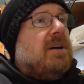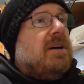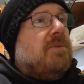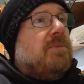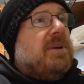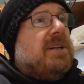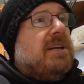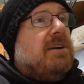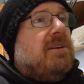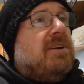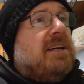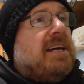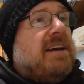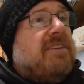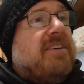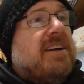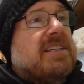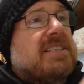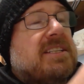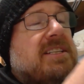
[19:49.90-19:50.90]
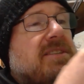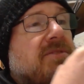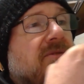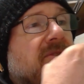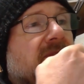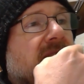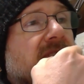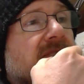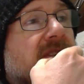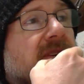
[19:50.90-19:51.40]
we no longer have access to
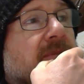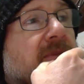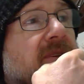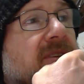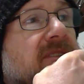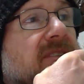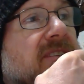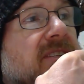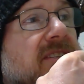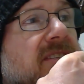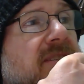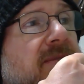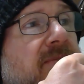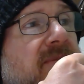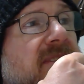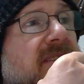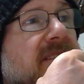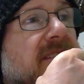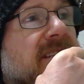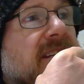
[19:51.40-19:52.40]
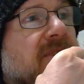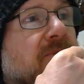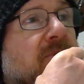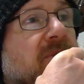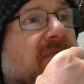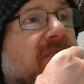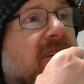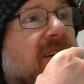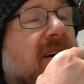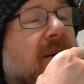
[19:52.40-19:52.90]
advanced computer systems. Instead, we
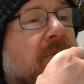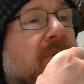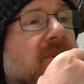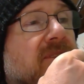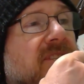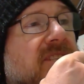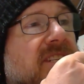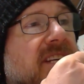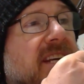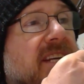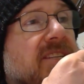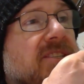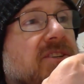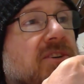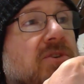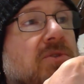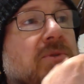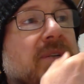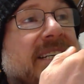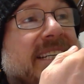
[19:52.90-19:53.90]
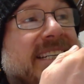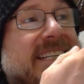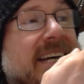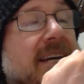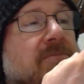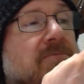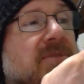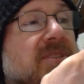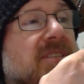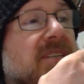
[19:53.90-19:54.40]
rely upon seers called
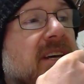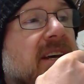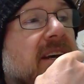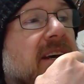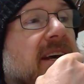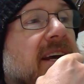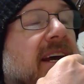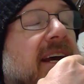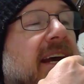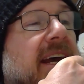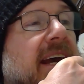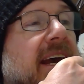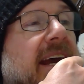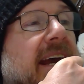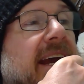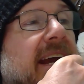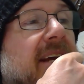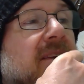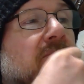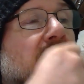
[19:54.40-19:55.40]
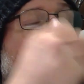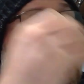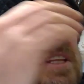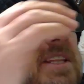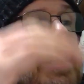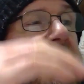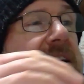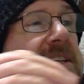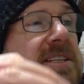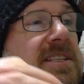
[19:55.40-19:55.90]
adepts. And
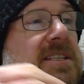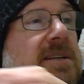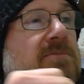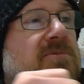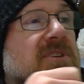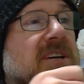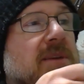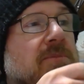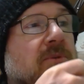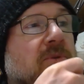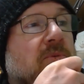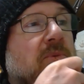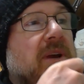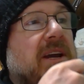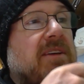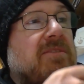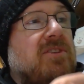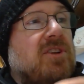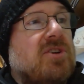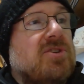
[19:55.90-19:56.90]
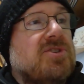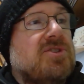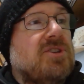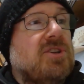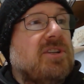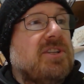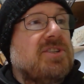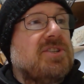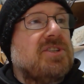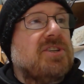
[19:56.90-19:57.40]
within that, the subtable, we have lost
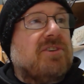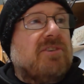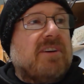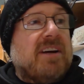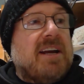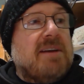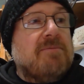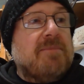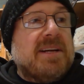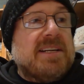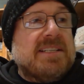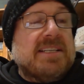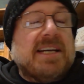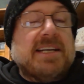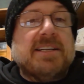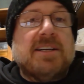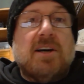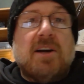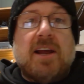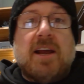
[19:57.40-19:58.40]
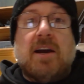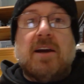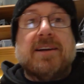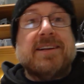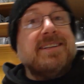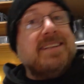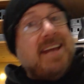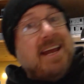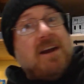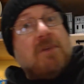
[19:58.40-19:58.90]
knowledge to create and maintain AI.
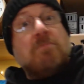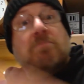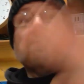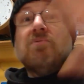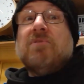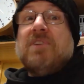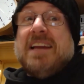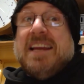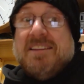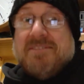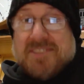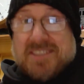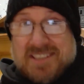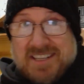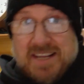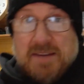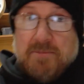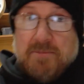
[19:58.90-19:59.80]
Now, previously,